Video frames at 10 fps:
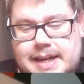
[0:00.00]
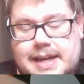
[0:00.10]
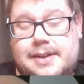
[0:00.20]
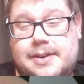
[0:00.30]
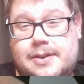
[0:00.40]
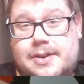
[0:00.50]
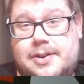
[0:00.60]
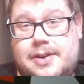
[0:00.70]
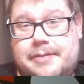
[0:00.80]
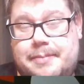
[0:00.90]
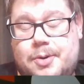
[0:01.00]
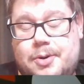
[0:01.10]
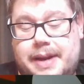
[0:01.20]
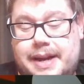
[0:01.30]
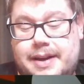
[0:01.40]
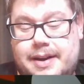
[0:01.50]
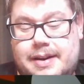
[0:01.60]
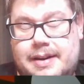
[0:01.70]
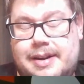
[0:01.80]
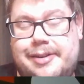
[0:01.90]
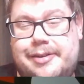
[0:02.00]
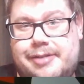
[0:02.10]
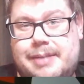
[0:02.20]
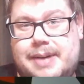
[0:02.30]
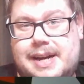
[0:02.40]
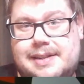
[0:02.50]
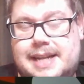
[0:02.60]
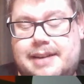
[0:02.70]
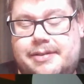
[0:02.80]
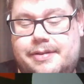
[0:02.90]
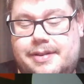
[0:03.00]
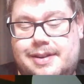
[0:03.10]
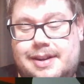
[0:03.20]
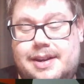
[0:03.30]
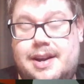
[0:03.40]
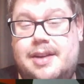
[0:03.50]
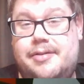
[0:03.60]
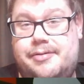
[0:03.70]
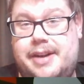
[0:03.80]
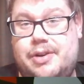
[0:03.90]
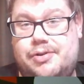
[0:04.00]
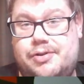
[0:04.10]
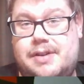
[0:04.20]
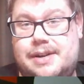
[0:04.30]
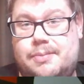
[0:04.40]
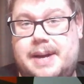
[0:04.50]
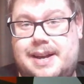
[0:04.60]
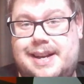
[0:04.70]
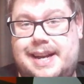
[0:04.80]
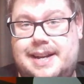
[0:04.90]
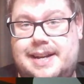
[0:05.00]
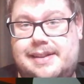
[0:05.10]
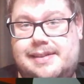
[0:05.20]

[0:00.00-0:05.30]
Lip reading: non-holographic Morpeko. 3 packs left, 3 ultra rare or better needed.